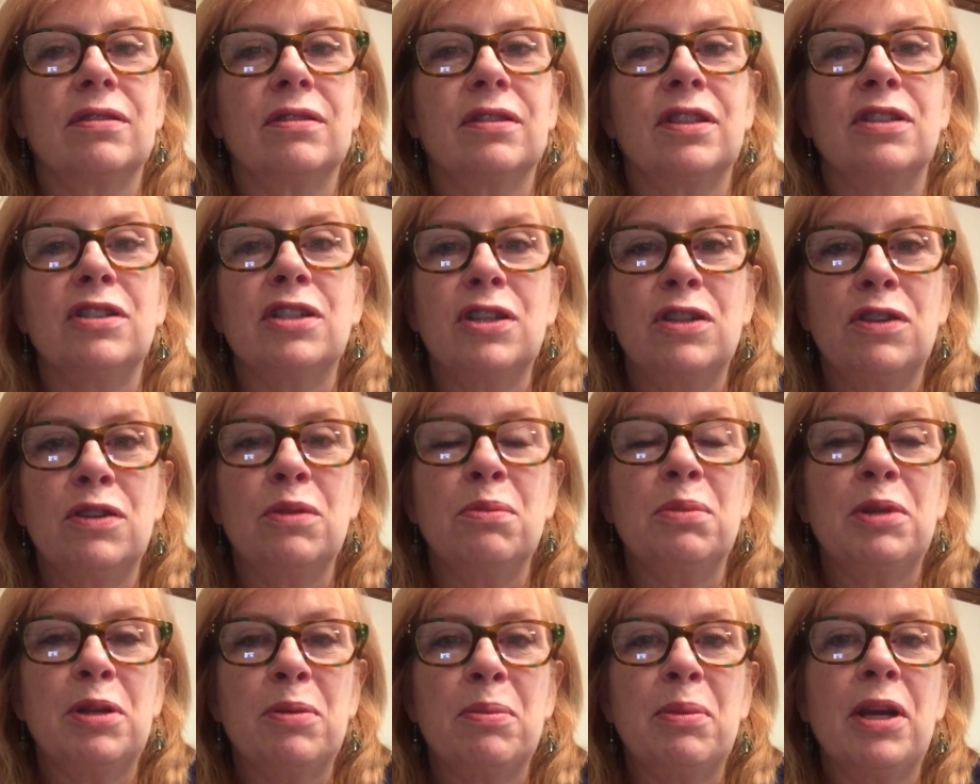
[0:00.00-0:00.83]
continue to
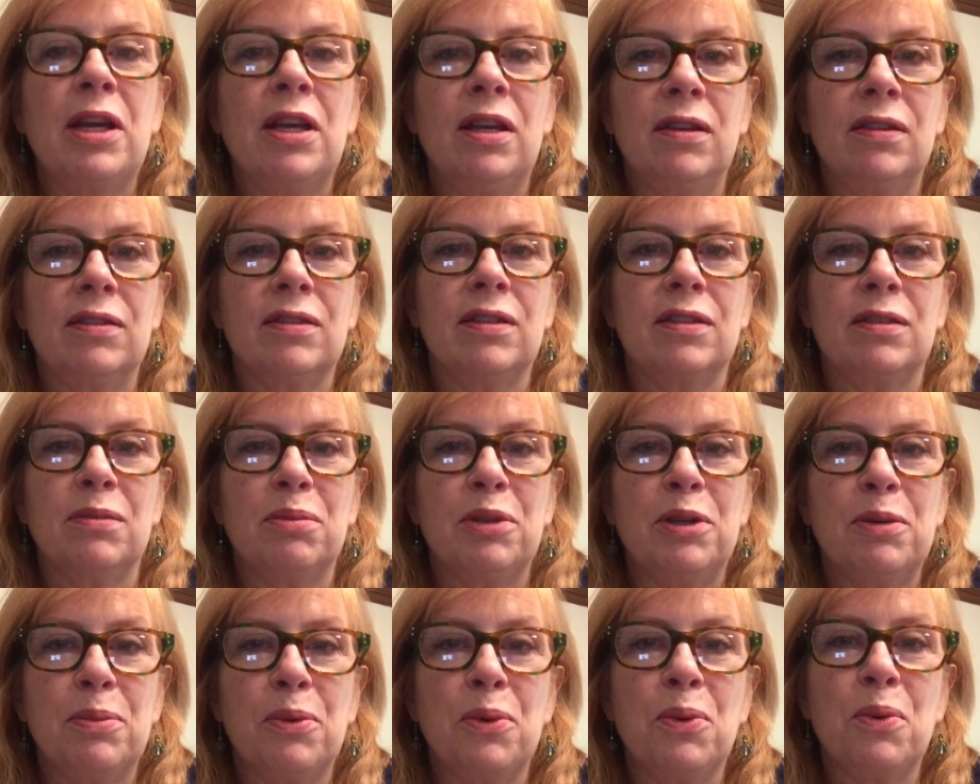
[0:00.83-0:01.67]
be amazed that
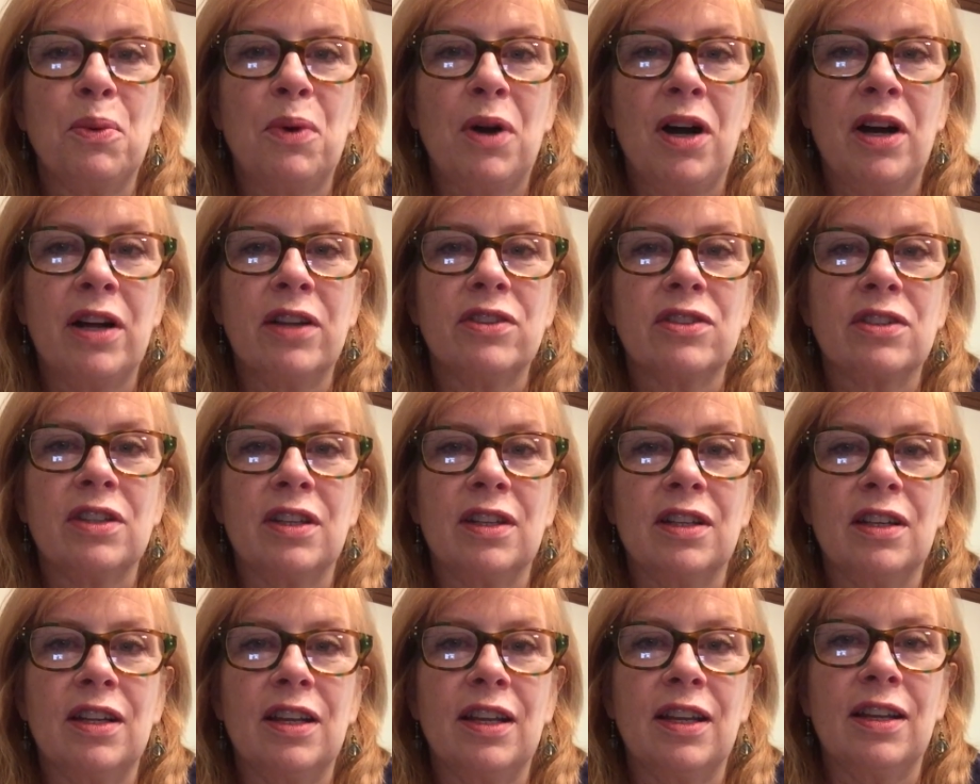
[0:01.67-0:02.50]
people watch
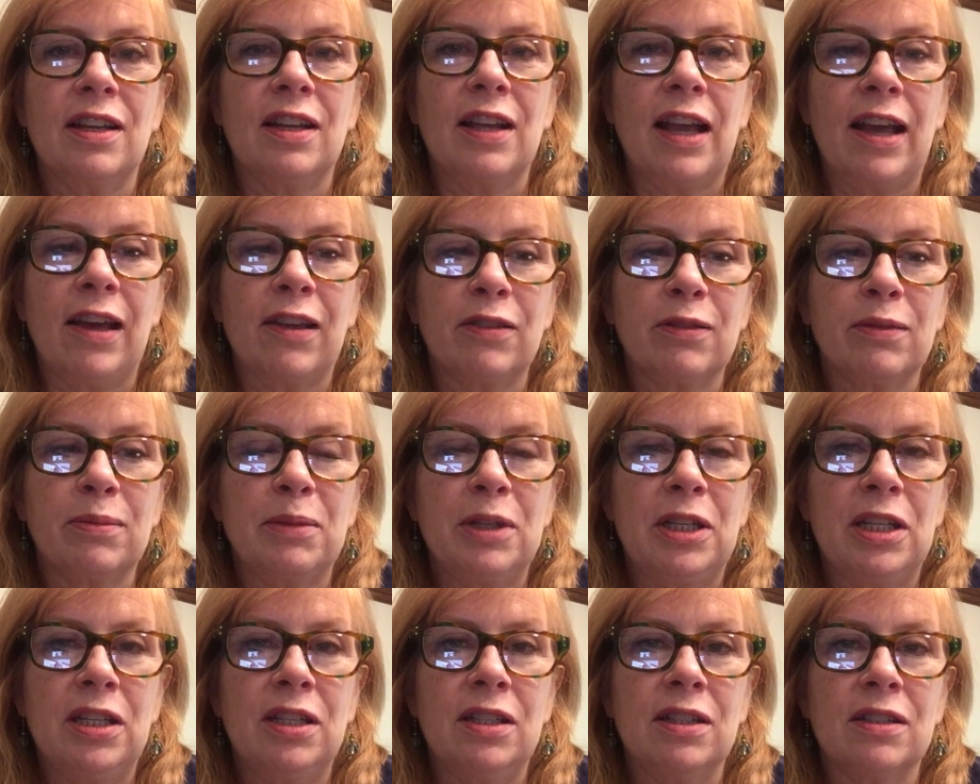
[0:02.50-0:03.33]
and ask
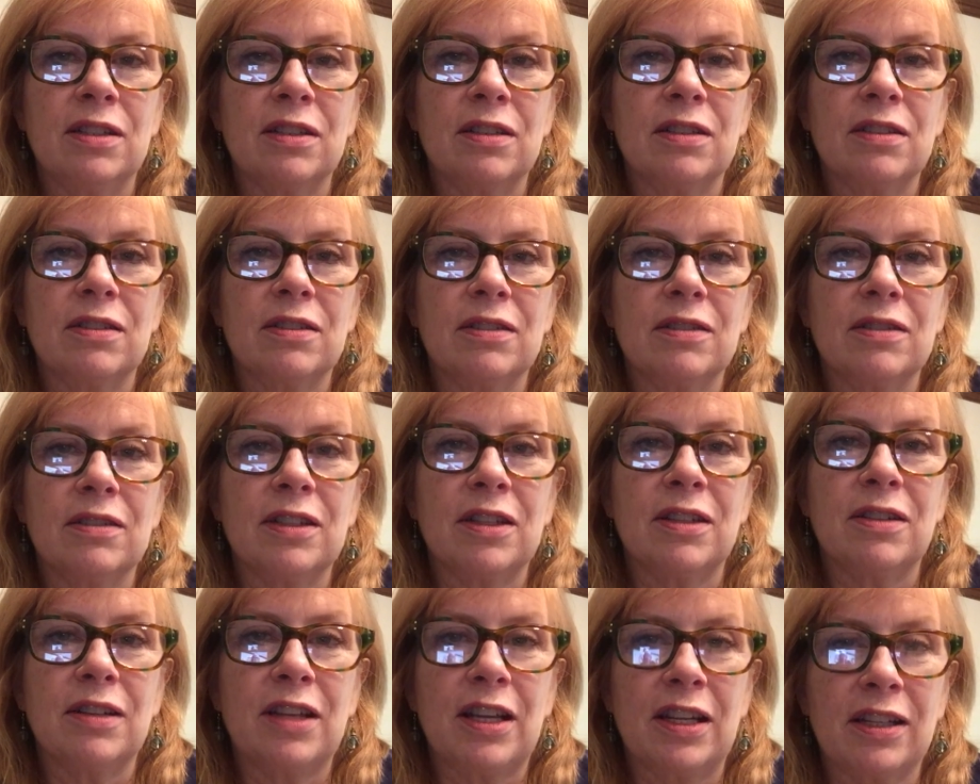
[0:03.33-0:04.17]
me
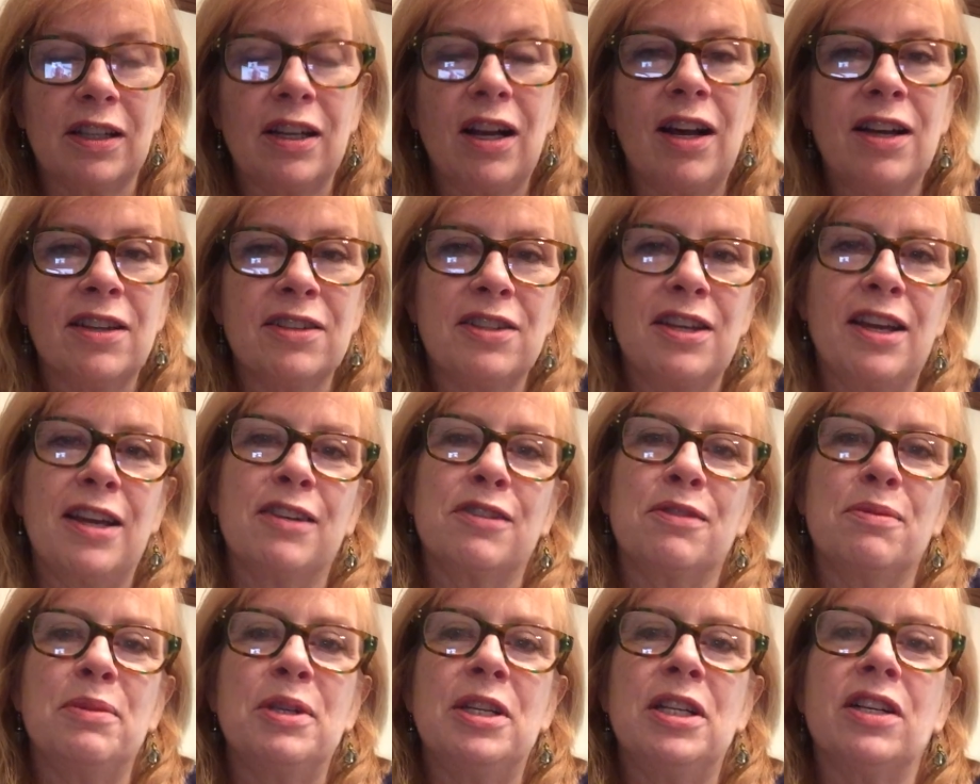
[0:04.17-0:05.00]
and
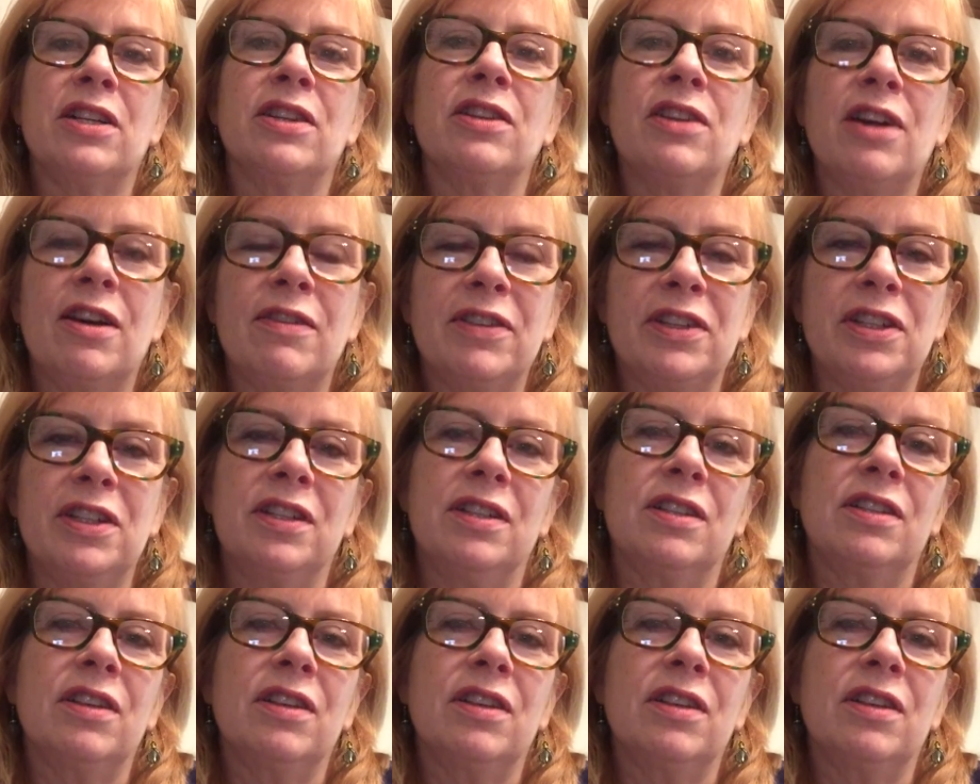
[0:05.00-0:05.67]
contact me. I love it.